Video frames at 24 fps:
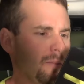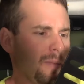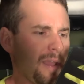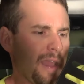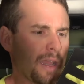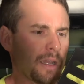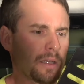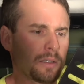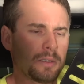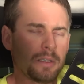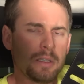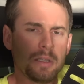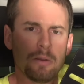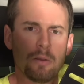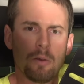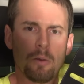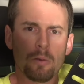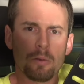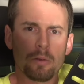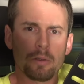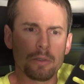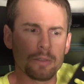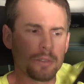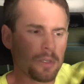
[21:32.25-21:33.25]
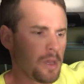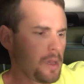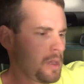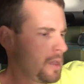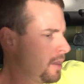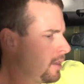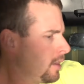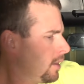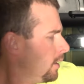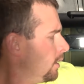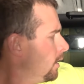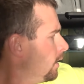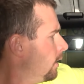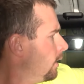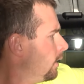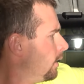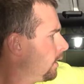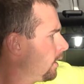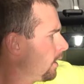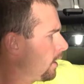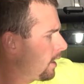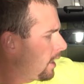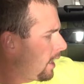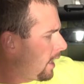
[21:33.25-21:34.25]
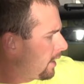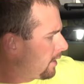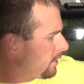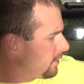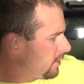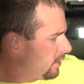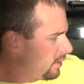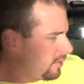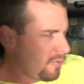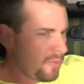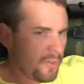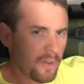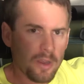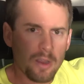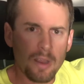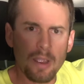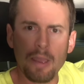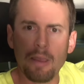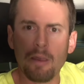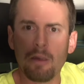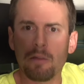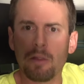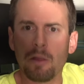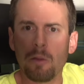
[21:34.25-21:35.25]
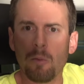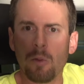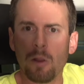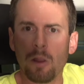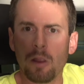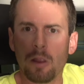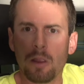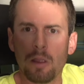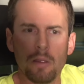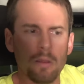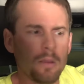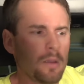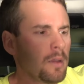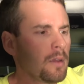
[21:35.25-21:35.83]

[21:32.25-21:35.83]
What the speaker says: magazine holders. I just need to figure out how they work.